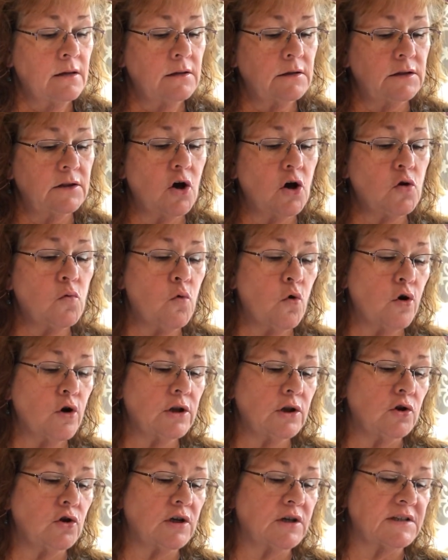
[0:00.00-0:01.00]
Lungwort
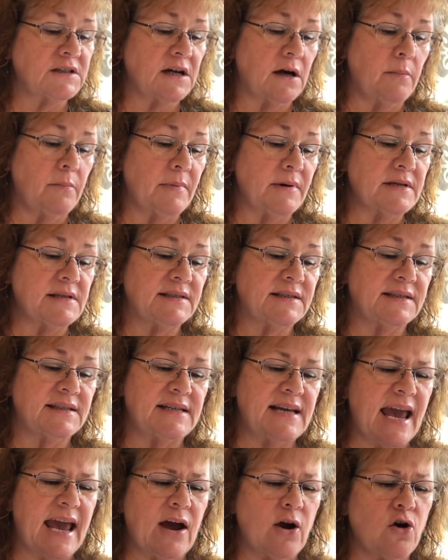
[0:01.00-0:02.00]
looked up and
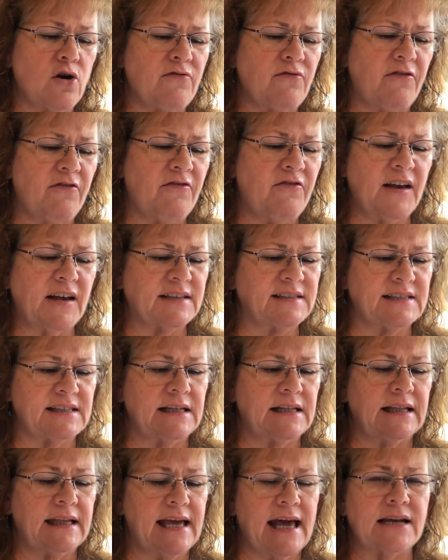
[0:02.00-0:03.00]
stared
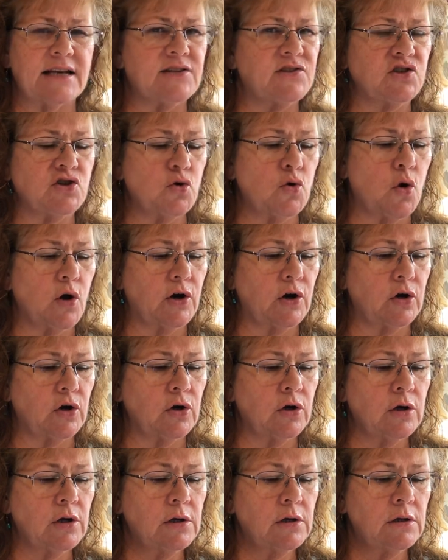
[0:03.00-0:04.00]
fixedly at his daughter.
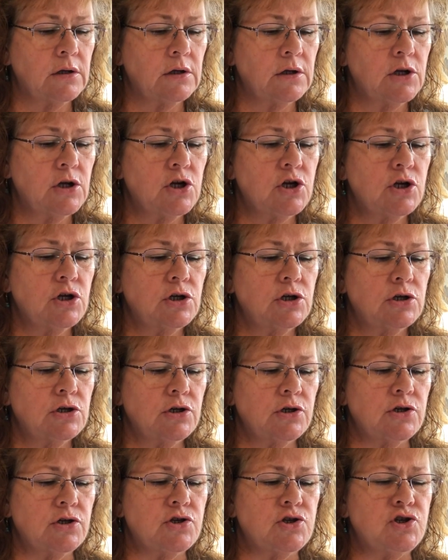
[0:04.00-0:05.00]

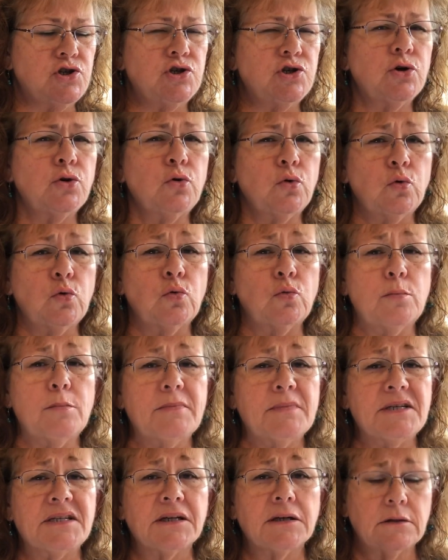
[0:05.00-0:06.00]

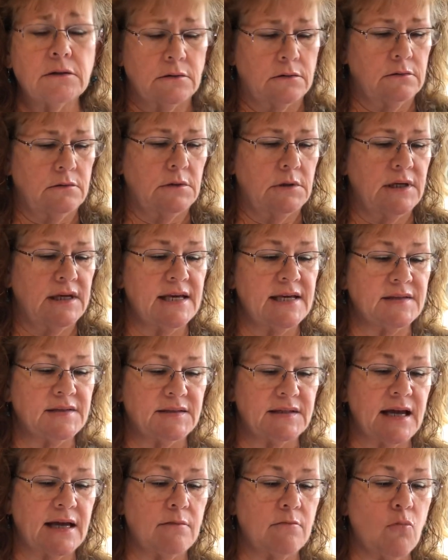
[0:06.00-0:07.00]
"Doomed," he
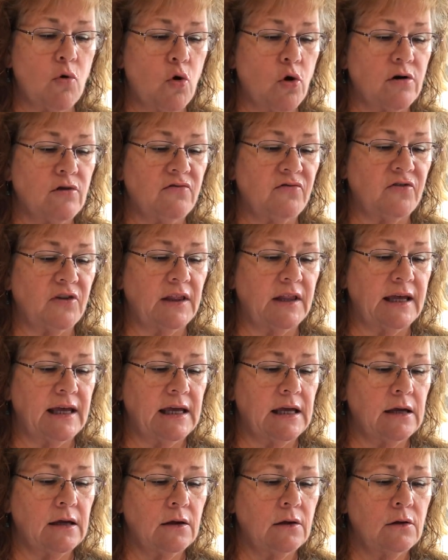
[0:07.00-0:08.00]
said
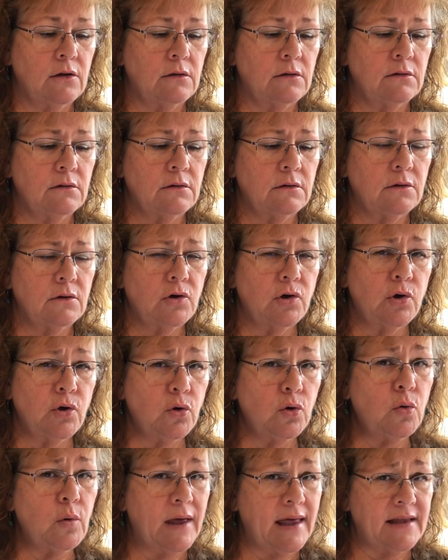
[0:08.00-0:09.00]
mournfully.
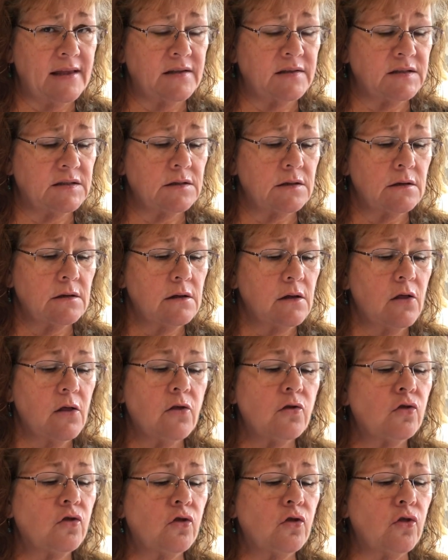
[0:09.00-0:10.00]
"Who is?"
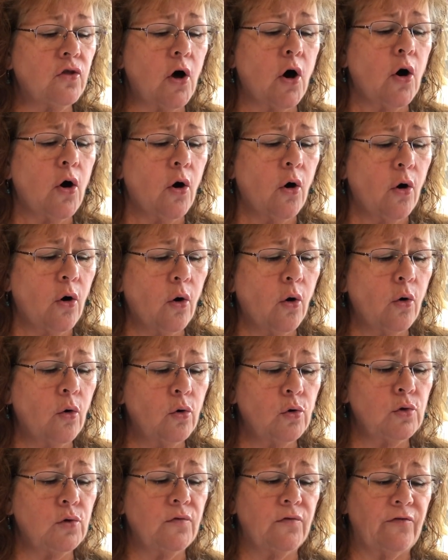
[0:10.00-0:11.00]
"The
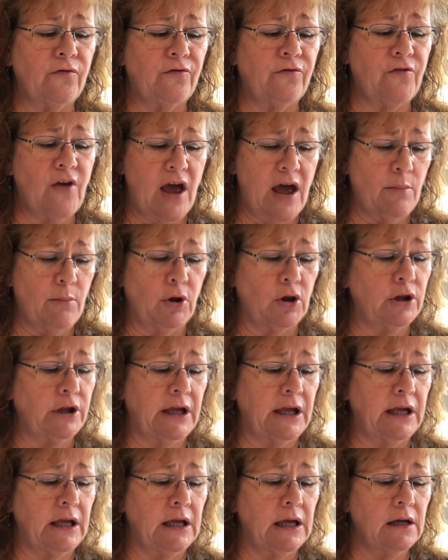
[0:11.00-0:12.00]
whole
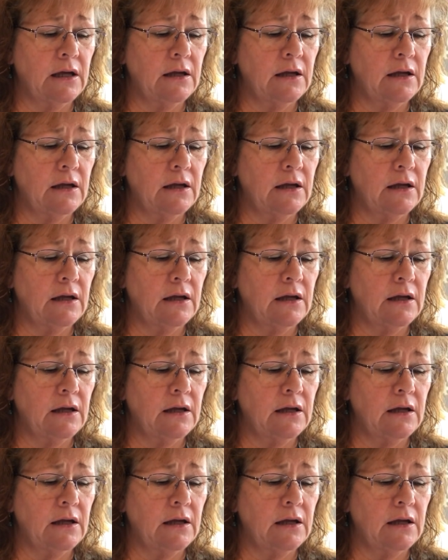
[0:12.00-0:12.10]
family."